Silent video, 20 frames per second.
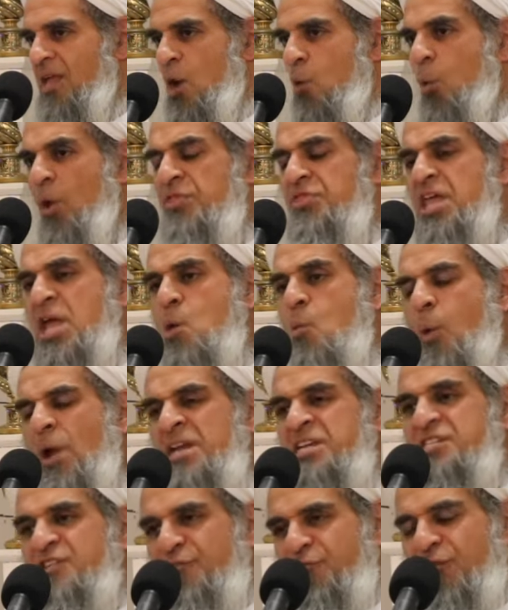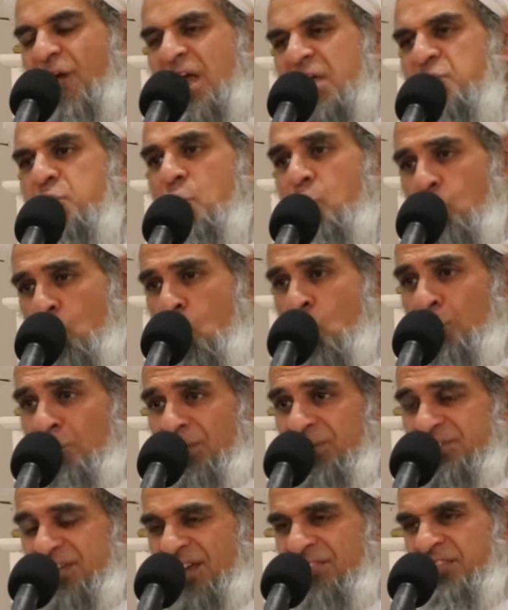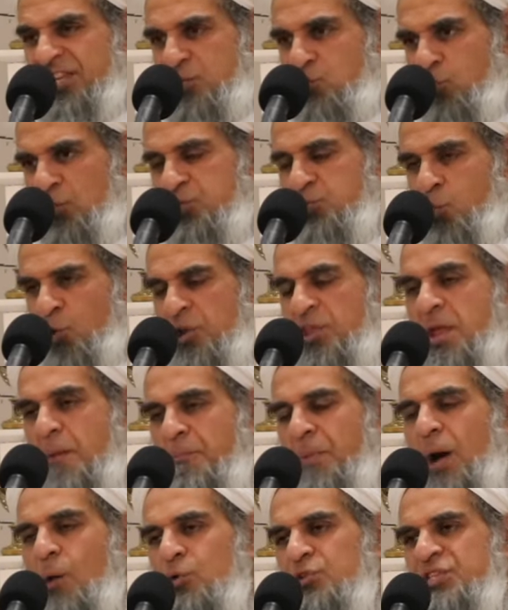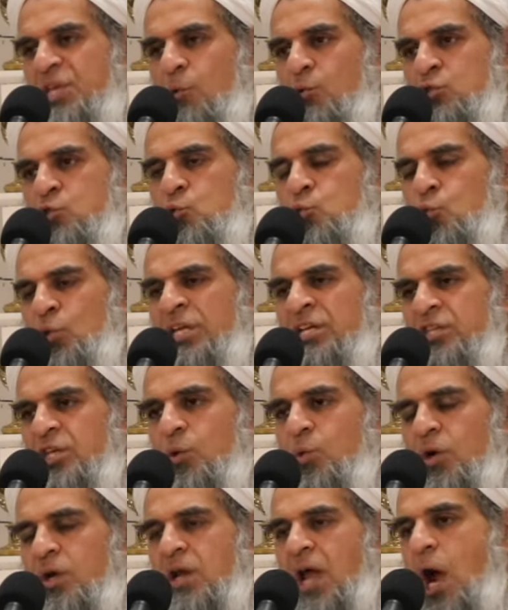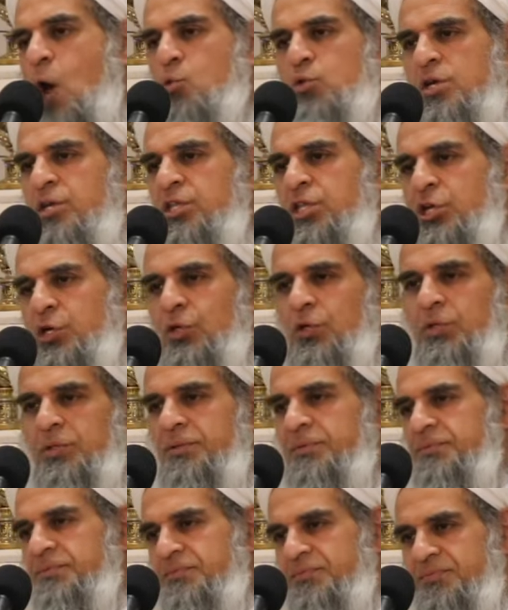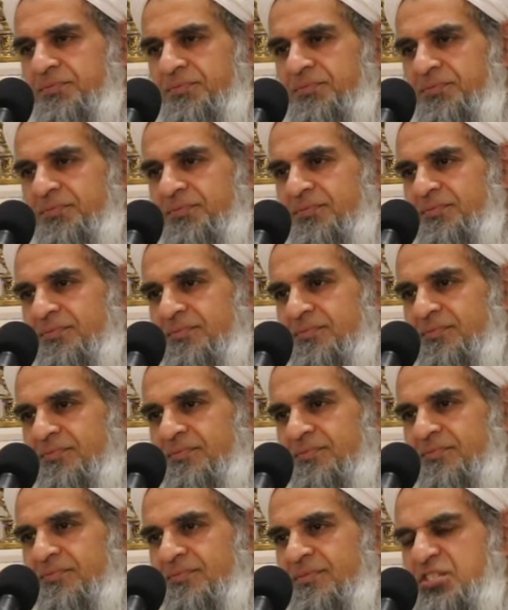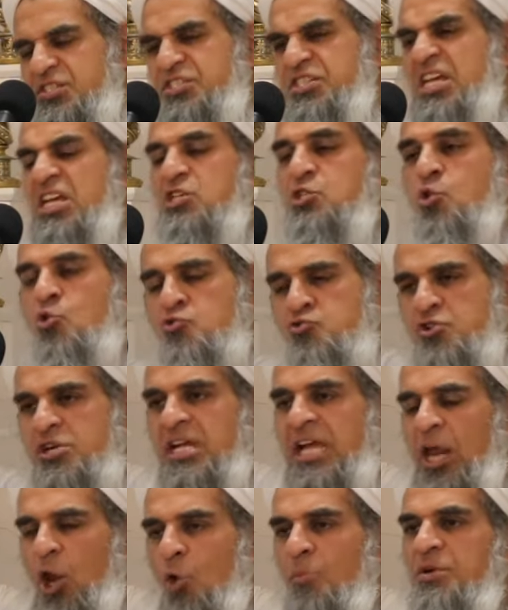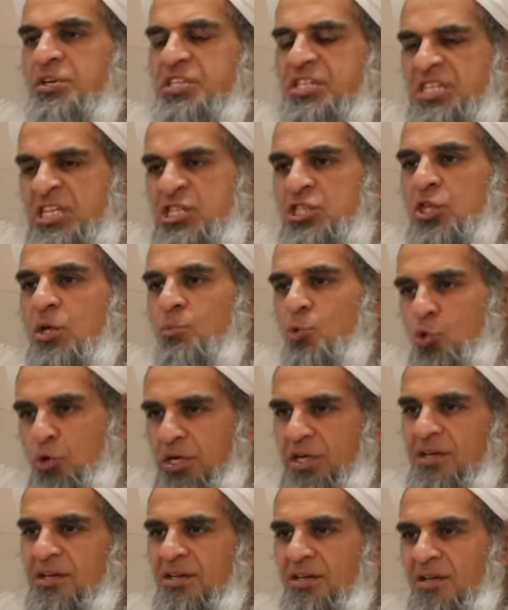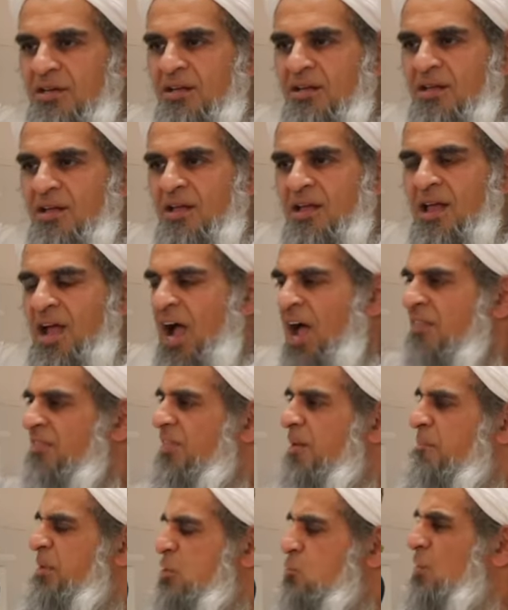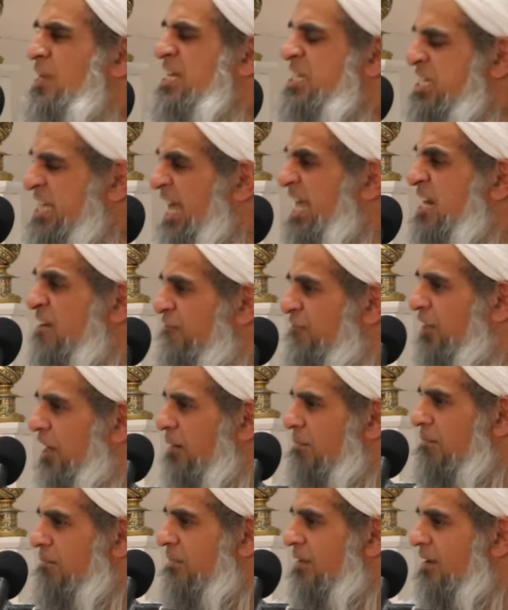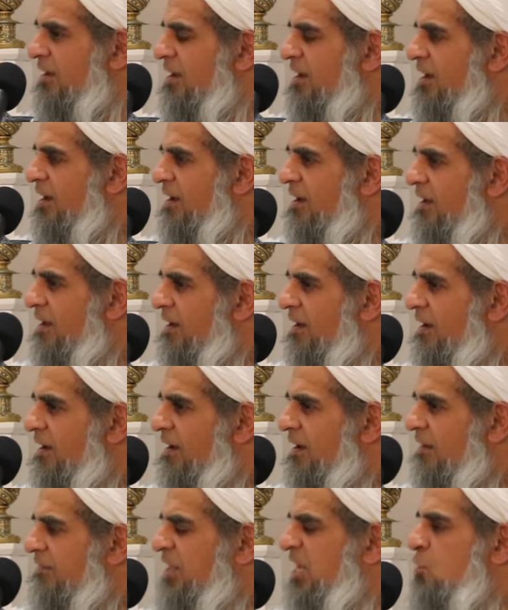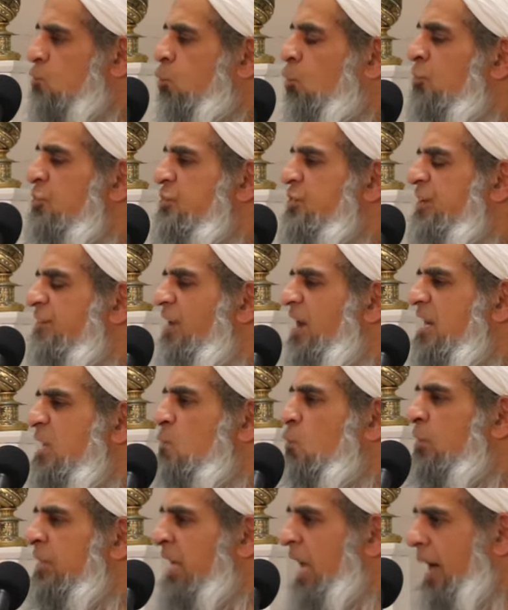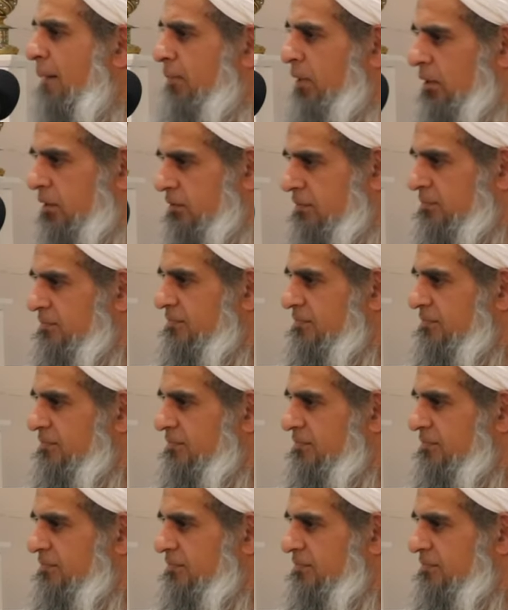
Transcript: When they went to fight the Romans, and this was one of the powers that was ruling the world, how did they go? 600 kilometers is Tabuk, and between 10 of them, there's one Savari, one camel.